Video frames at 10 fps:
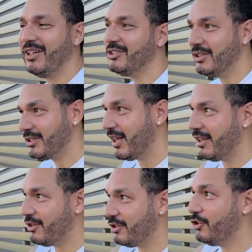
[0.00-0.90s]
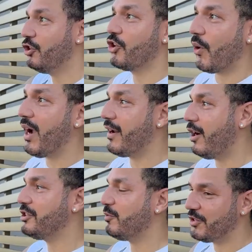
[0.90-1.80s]
Right? So it's like you're gonna grind
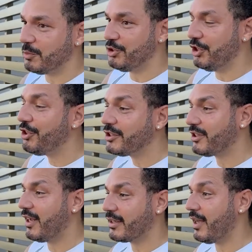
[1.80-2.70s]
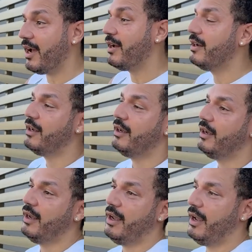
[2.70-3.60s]
out some years like that.
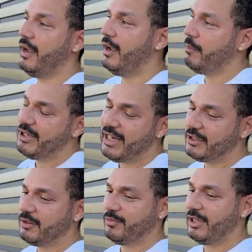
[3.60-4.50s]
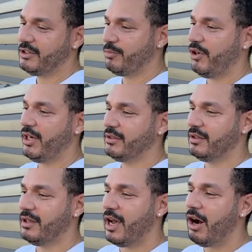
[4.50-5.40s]
But that's the price.
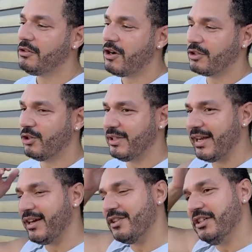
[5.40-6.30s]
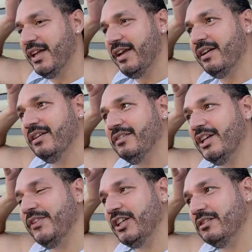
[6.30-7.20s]
I was talking to a lady the other day.
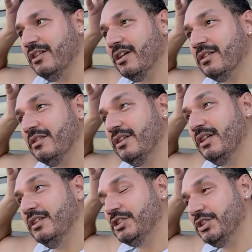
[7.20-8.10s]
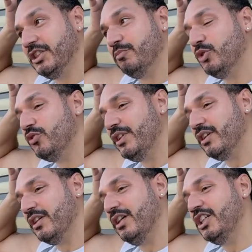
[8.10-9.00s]
She just moved
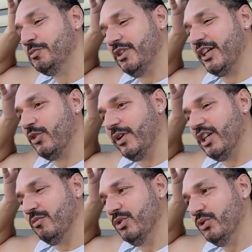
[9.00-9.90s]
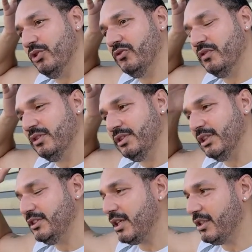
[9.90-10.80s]
here. Her husband is getting ready to move.
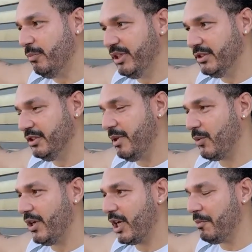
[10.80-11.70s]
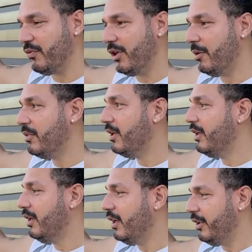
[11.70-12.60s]
They're selling the business back where they're coming from.
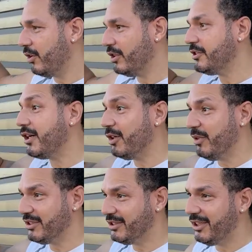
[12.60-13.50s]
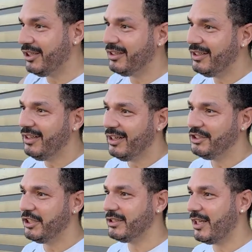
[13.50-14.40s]
And she's gonna start a business here.
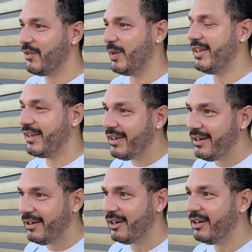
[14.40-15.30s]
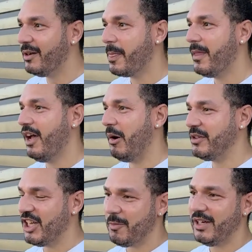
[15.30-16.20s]
And she was like, when they get here, I'm
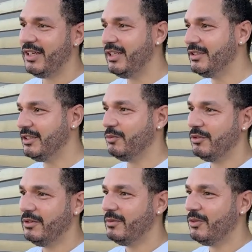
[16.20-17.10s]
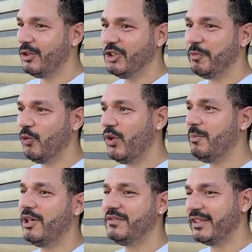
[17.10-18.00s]
gonna tell my husband we're gonna spend
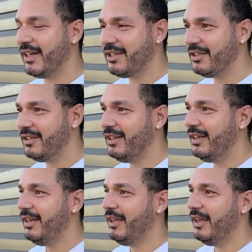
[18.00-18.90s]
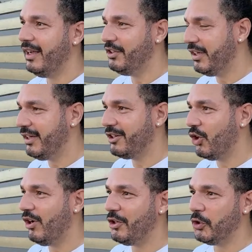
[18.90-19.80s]
1 month together, and then he can
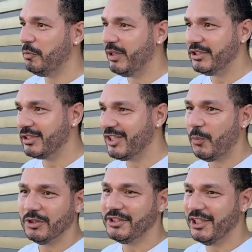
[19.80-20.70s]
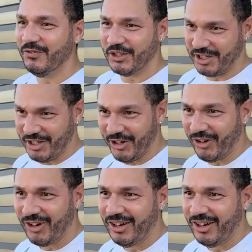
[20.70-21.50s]
go ahead and do his business because I won't see him for the year.